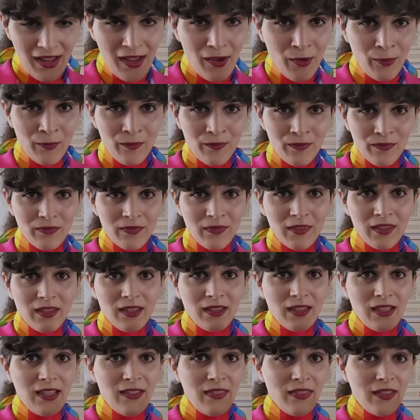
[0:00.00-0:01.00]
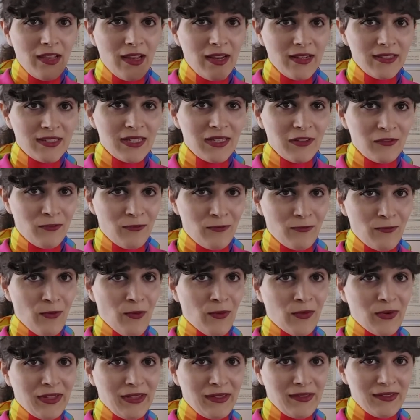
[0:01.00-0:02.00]
Now, in the
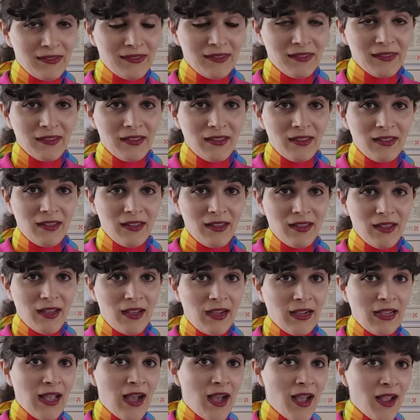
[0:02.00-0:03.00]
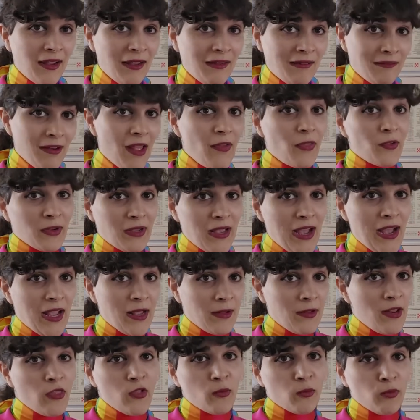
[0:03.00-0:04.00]
1940s,
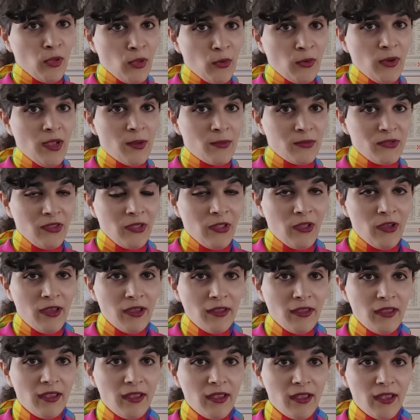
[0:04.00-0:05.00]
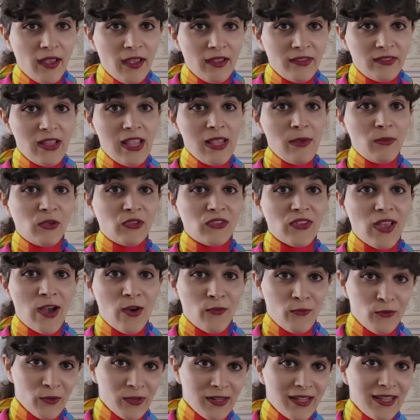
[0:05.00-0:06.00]
another bloke comes along. His name was
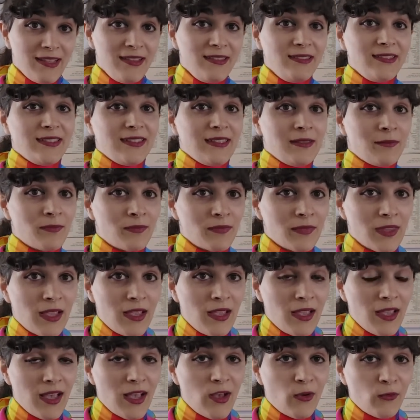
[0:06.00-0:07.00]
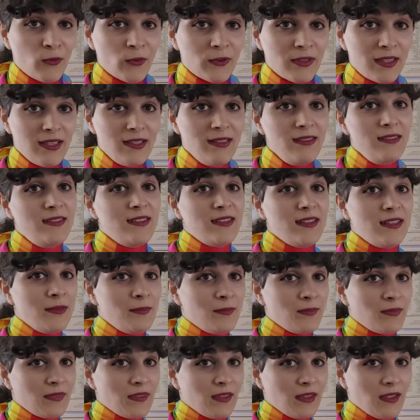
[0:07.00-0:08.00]
Alfred Kinsey. Alfred
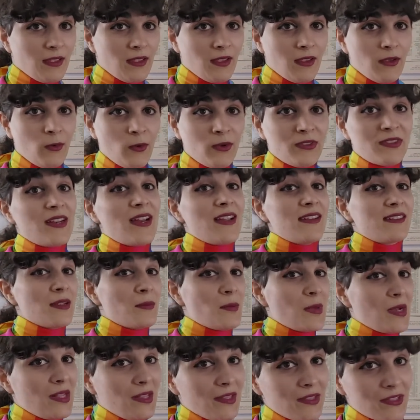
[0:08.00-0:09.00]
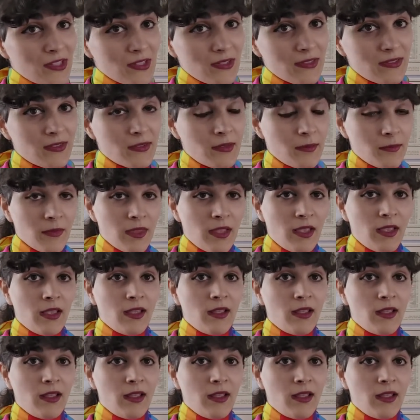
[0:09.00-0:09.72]
Kinsey was an entomologist.